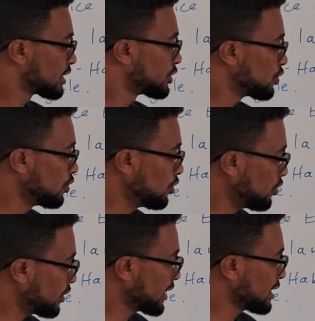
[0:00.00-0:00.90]

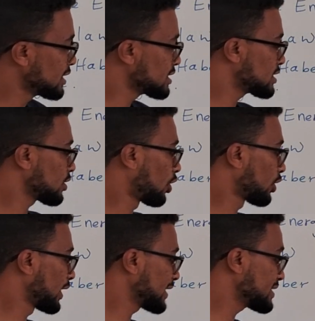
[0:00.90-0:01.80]
U is,
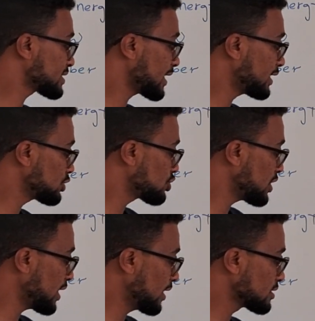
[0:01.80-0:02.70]
or lattice
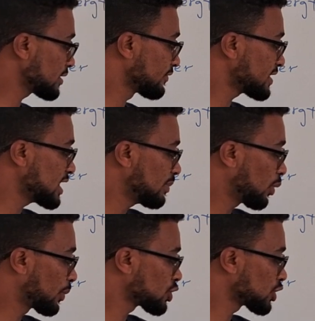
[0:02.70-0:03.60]
energy is inversely
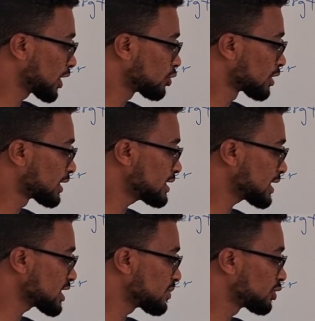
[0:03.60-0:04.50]
proportional to the
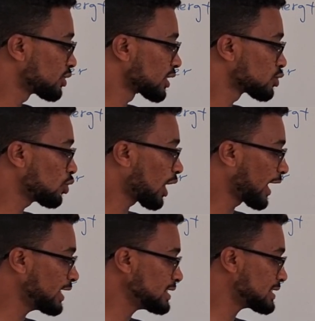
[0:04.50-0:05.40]
distance between the two
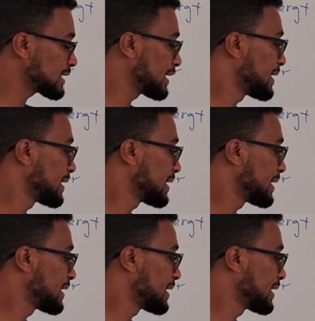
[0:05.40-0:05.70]
ions,